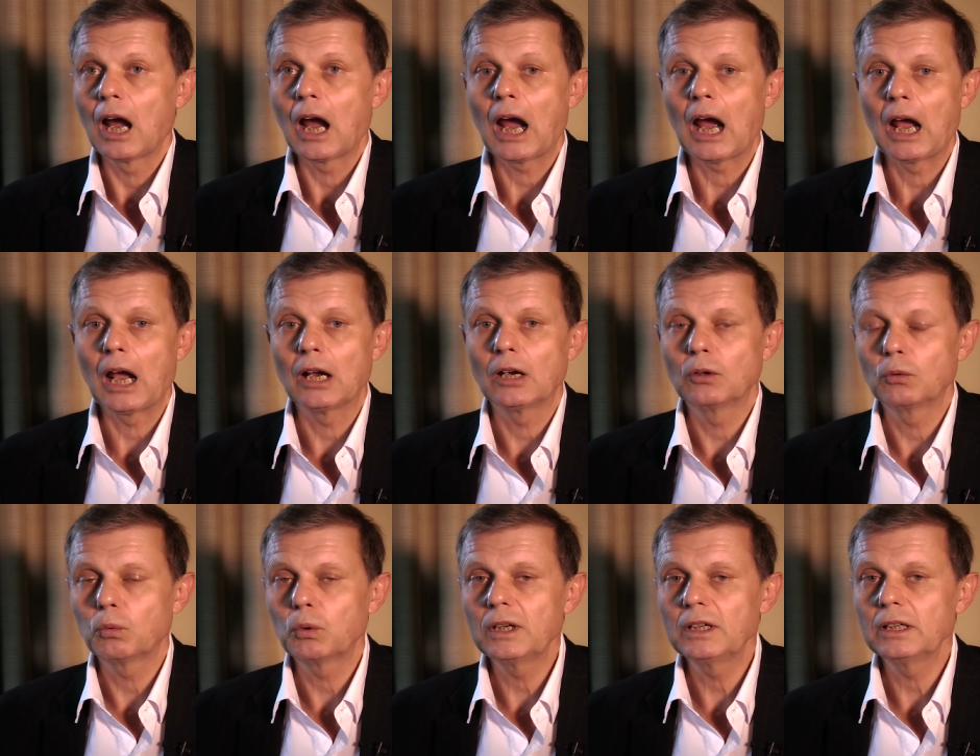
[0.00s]

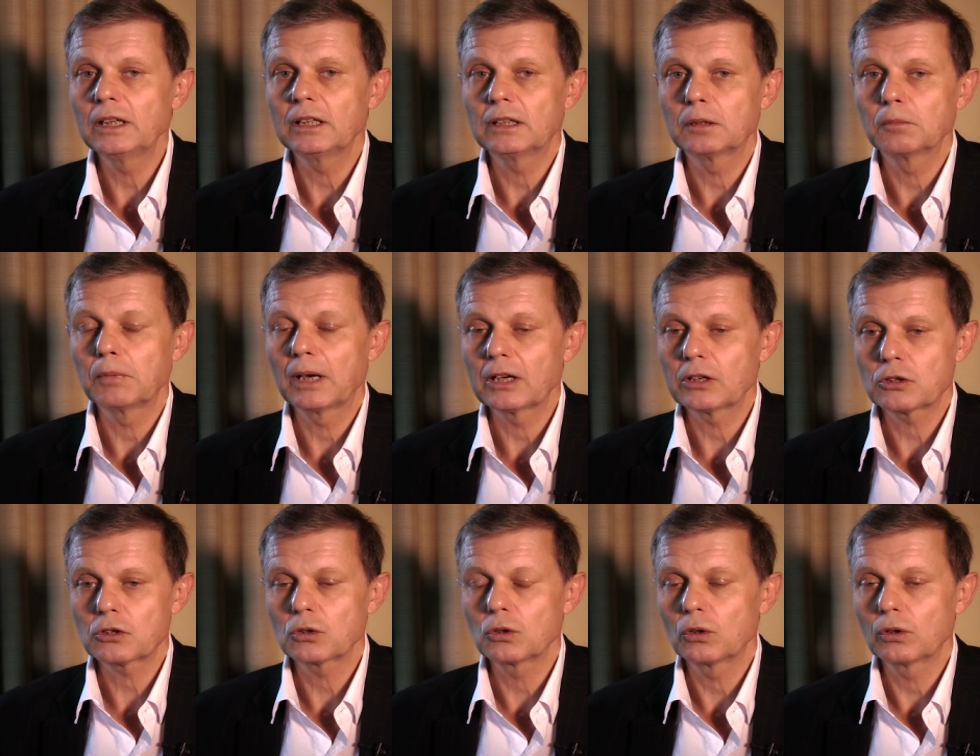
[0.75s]
And we need to make
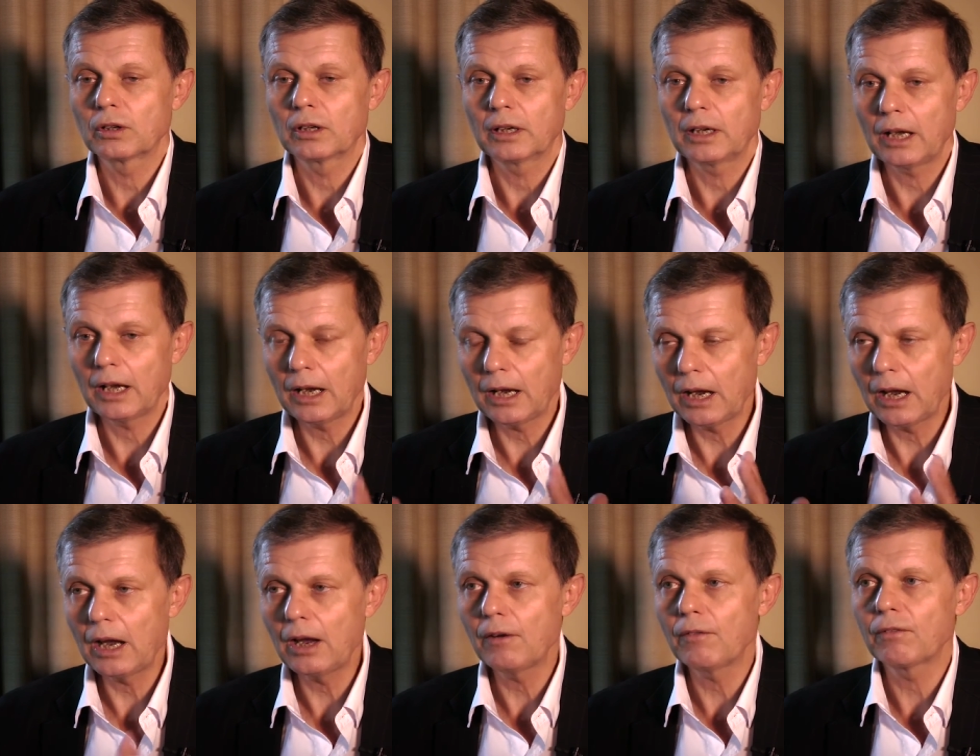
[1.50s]
sure that
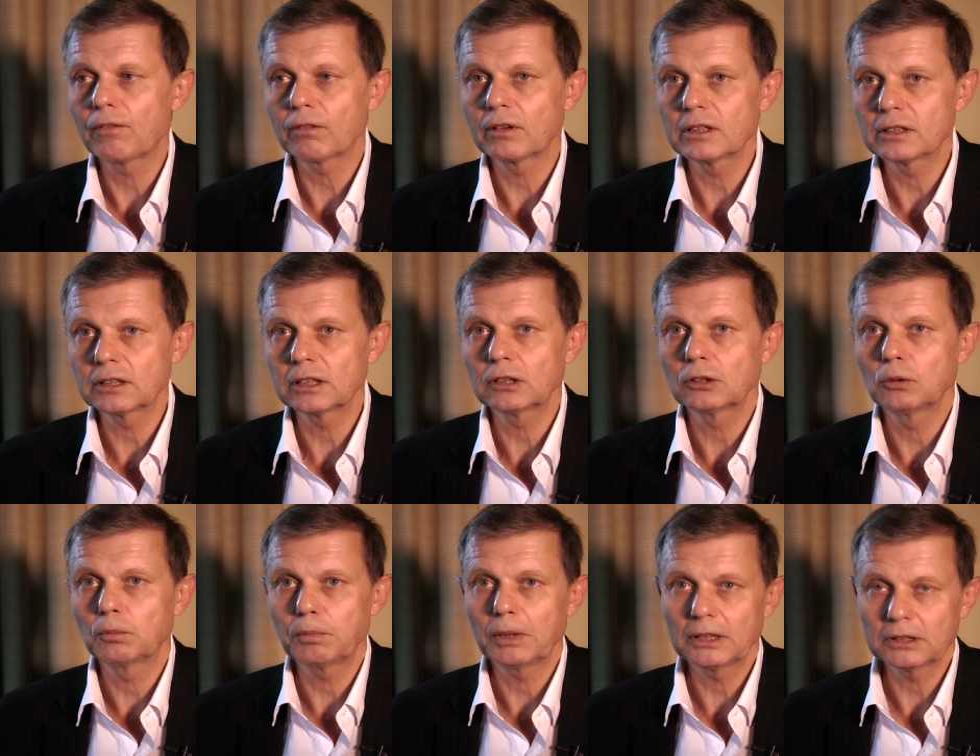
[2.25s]
every
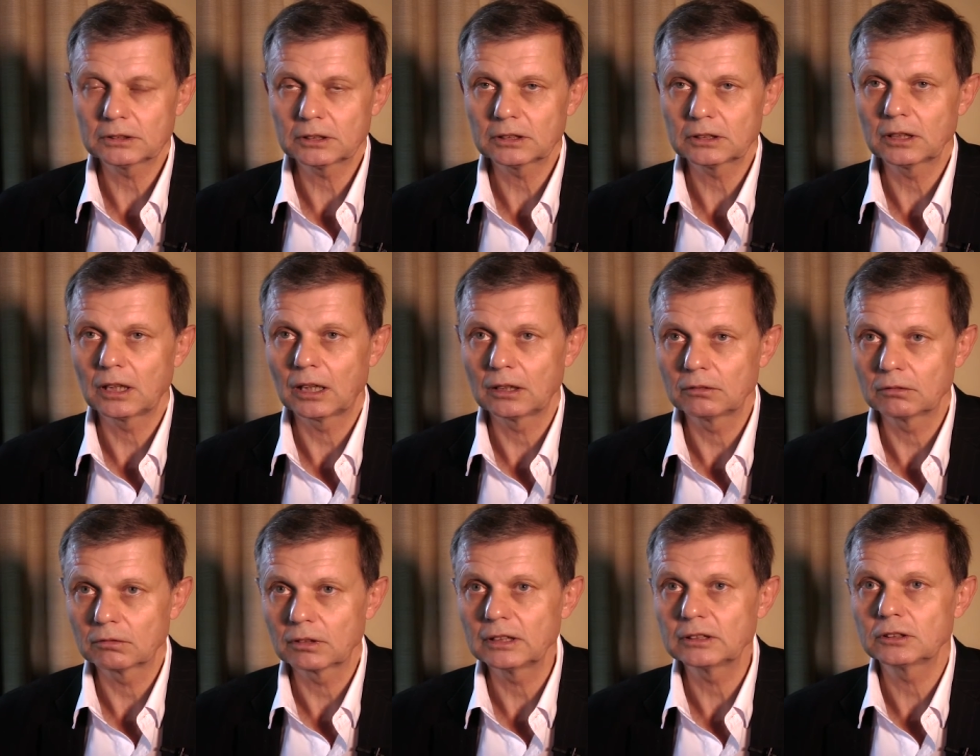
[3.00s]
single pesticide
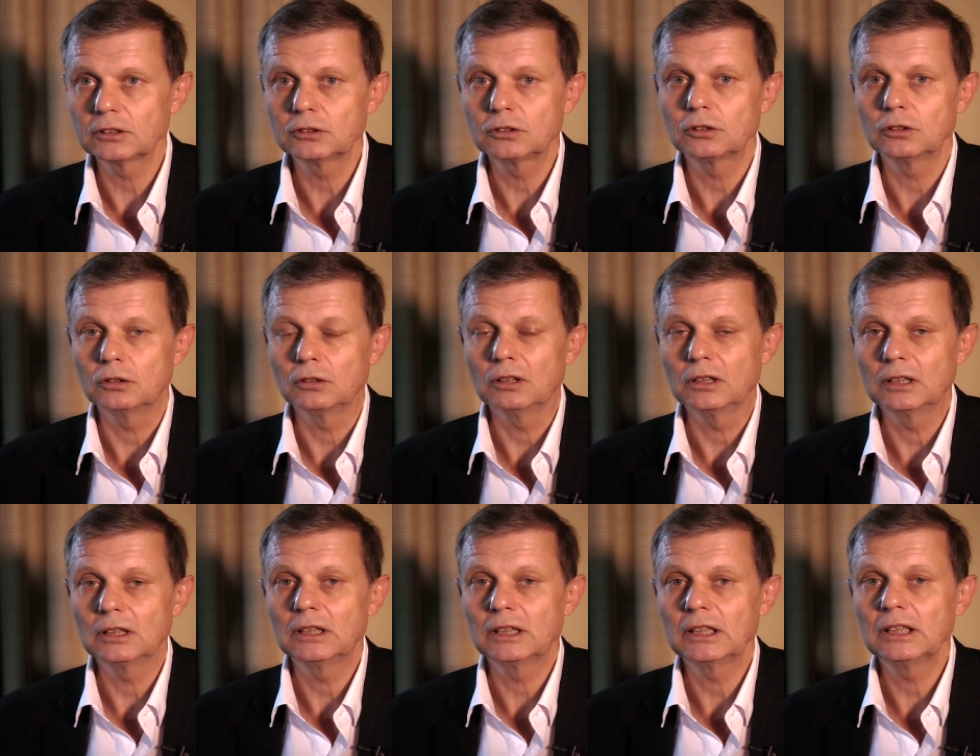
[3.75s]
and residue
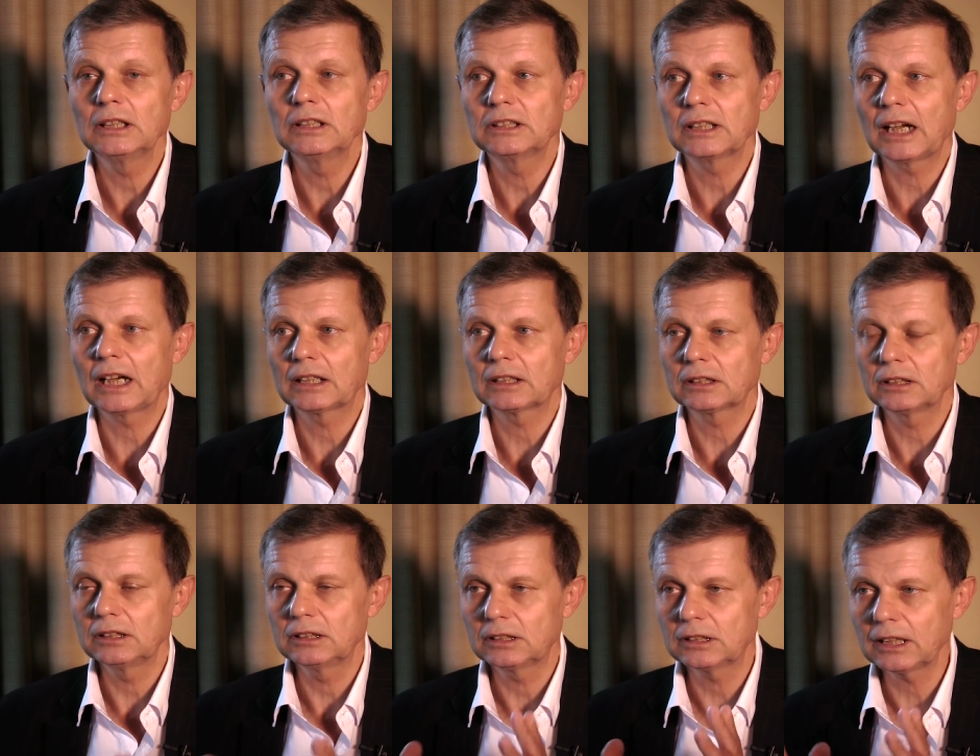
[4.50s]
is
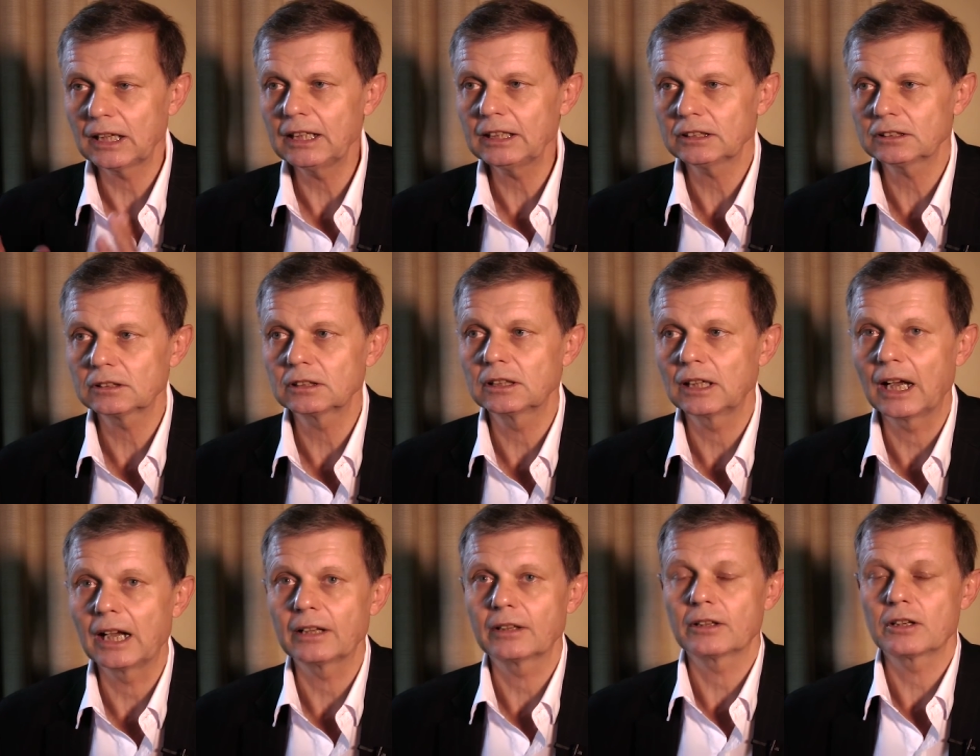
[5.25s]
actually tested
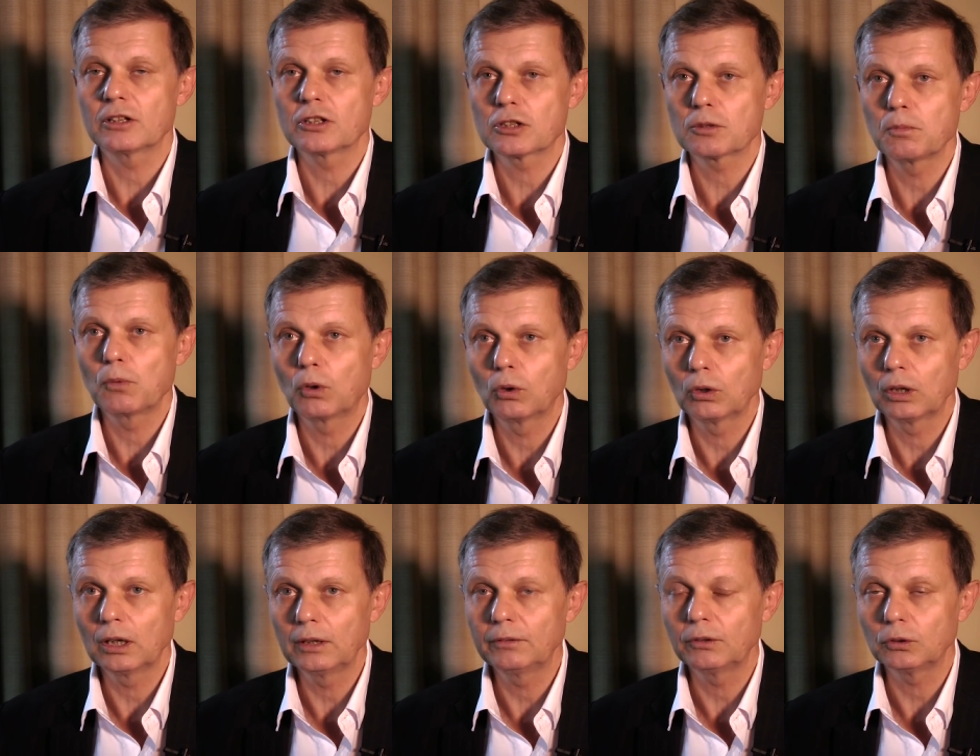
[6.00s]
at these small
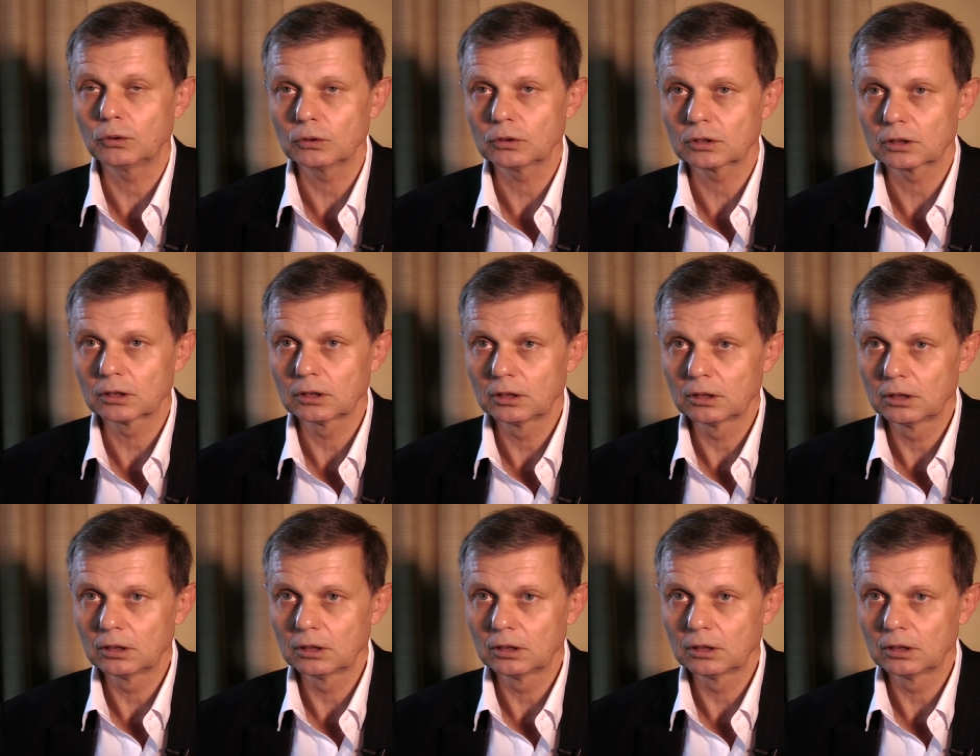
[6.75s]
levels.